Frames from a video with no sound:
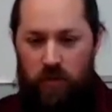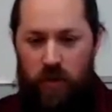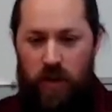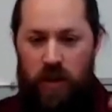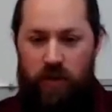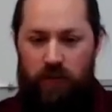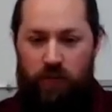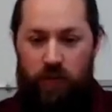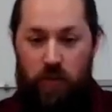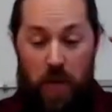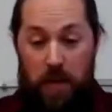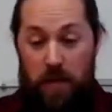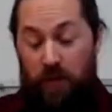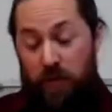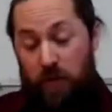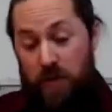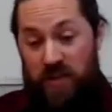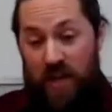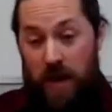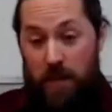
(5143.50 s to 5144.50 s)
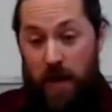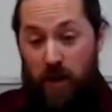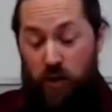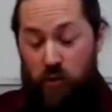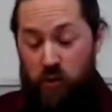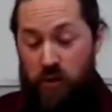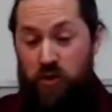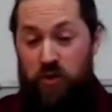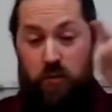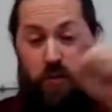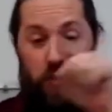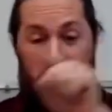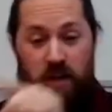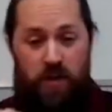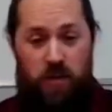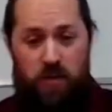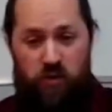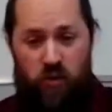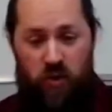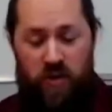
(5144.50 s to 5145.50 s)
and then from, maybe from the same attribute he de-
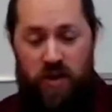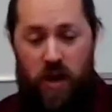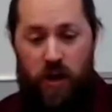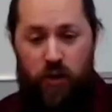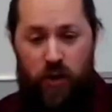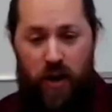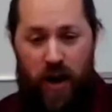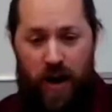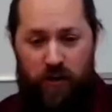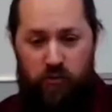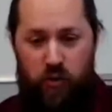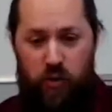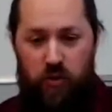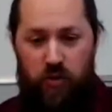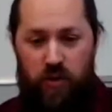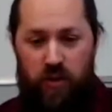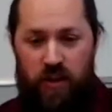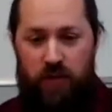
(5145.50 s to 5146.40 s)
demonstrates another attribute,